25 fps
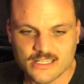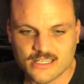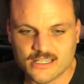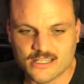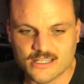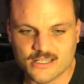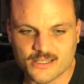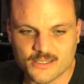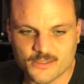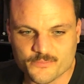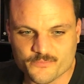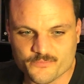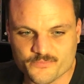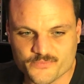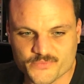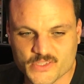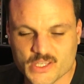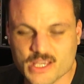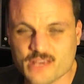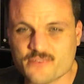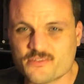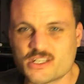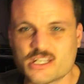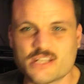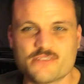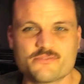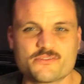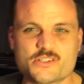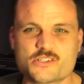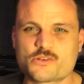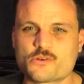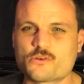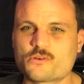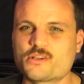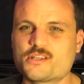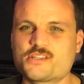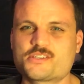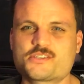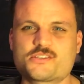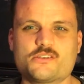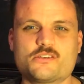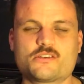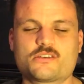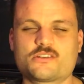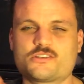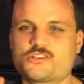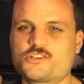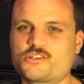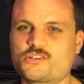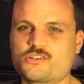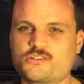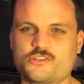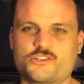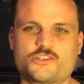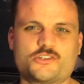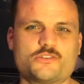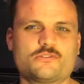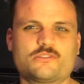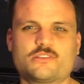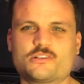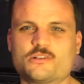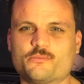you have an inventory so you can shoot